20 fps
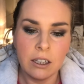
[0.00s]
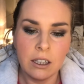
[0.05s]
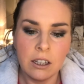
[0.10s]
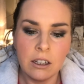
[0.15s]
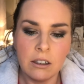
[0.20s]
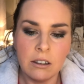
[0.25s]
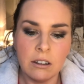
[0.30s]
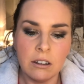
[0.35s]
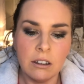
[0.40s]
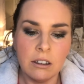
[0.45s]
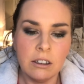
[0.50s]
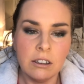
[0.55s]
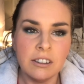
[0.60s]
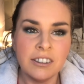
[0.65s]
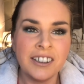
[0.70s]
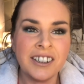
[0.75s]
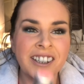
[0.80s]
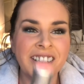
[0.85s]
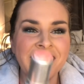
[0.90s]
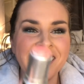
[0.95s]
Oh,
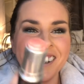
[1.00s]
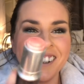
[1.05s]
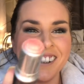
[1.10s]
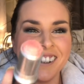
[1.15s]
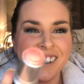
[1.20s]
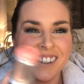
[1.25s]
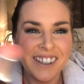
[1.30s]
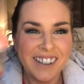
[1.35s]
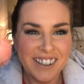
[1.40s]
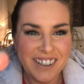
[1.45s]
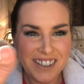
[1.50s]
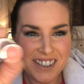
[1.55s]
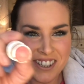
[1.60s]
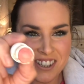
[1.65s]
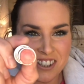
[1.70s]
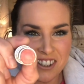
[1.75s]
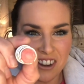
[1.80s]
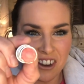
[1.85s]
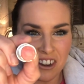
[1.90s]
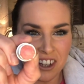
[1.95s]

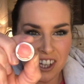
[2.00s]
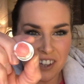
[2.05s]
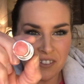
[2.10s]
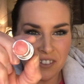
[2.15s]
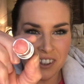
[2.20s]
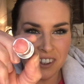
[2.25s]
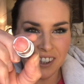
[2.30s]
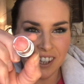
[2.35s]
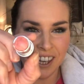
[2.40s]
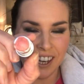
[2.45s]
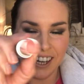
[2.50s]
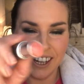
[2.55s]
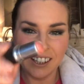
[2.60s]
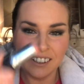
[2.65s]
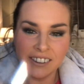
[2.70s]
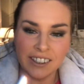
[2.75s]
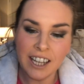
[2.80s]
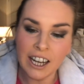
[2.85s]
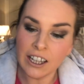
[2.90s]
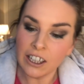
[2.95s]
not even there.
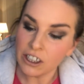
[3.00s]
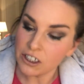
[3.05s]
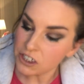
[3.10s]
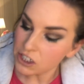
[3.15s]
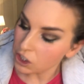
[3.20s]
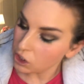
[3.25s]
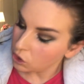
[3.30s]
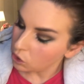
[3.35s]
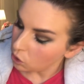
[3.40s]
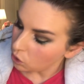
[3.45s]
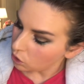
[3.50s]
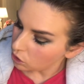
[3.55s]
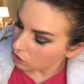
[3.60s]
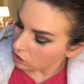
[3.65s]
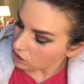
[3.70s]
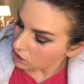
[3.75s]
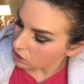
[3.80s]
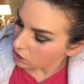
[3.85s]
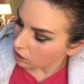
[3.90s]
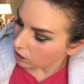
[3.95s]
That's a
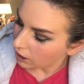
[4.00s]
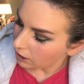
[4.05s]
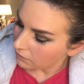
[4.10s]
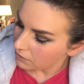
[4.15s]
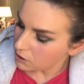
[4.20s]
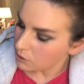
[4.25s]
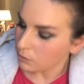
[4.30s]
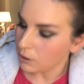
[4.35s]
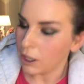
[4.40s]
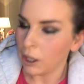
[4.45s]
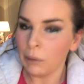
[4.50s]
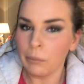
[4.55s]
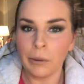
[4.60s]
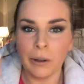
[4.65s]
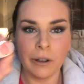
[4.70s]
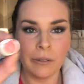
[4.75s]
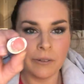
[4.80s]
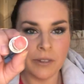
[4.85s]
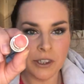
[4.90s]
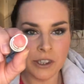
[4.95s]
gorgeous colour as well,
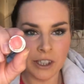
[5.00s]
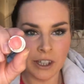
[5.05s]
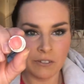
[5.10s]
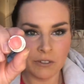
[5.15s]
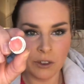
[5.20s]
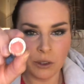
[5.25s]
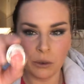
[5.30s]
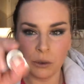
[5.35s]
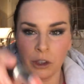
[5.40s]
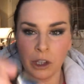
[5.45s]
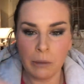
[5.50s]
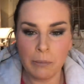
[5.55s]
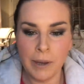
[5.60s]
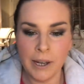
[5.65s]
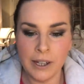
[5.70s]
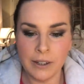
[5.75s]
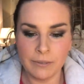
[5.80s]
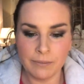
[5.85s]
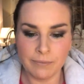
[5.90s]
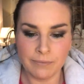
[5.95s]
but it's gonna have to go in the
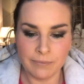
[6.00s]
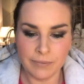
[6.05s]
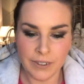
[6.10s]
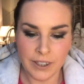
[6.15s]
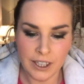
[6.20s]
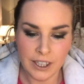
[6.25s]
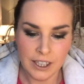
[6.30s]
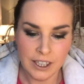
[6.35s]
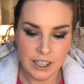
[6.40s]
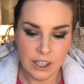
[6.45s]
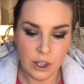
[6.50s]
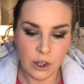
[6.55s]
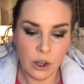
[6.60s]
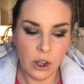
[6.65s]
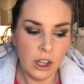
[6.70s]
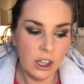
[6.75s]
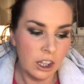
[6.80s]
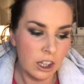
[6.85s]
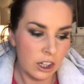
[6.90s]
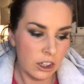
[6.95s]
bin.
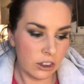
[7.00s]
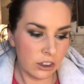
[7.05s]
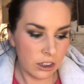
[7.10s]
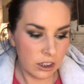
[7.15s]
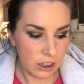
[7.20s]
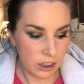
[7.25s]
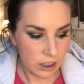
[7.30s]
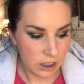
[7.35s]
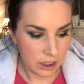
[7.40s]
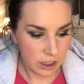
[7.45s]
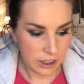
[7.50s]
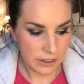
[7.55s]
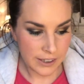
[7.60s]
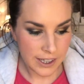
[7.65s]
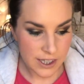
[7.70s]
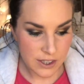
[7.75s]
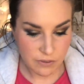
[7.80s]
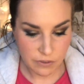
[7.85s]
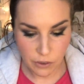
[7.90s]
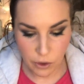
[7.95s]
All gone.
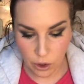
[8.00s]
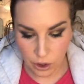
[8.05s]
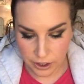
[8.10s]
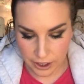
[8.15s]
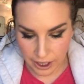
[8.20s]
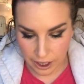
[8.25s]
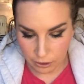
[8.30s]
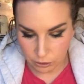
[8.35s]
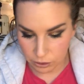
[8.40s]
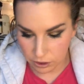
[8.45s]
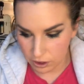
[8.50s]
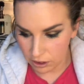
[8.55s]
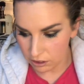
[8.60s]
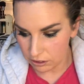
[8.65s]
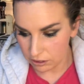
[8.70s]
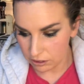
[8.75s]
There's four down.